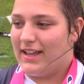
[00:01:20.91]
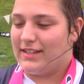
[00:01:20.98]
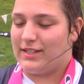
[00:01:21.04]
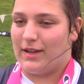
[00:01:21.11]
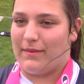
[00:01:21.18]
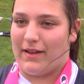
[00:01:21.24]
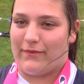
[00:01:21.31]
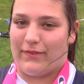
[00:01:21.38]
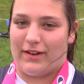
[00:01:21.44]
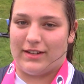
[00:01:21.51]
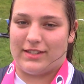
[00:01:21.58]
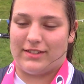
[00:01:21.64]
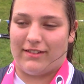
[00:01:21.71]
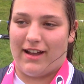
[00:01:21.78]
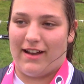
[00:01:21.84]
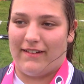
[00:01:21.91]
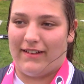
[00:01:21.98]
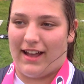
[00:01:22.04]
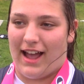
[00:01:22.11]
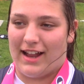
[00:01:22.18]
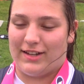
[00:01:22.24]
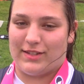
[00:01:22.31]
So my first
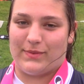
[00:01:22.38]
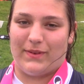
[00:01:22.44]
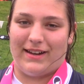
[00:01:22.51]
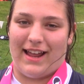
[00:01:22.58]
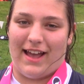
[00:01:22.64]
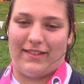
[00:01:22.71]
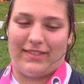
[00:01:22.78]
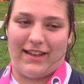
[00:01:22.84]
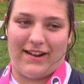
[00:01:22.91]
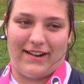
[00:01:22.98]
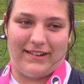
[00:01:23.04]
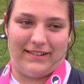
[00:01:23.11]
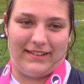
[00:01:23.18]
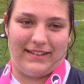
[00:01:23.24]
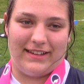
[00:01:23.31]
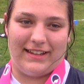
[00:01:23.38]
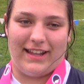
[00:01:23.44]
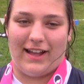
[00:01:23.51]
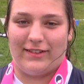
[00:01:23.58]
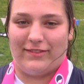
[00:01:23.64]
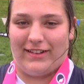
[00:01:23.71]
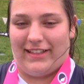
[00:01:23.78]
throw, I just went out there and
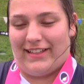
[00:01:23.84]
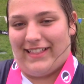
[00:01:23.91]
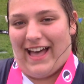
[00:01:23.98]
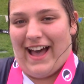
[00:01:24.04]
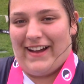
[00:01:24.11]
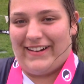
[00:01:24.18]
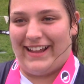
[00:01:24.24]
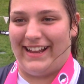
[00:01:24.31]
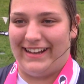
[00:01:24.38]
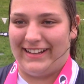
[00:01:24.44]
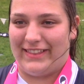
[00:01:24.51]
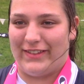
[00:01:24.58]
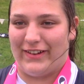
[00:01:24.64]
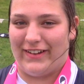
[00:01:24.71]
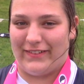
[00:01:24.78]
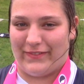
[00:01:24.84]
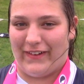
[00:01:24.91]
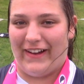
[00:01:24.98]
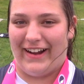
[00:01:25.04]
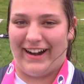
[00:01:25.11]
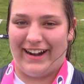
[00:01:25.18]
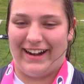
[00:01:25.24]
yelled really loud and threw it
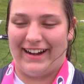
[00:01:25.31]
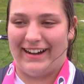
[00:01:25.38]
far.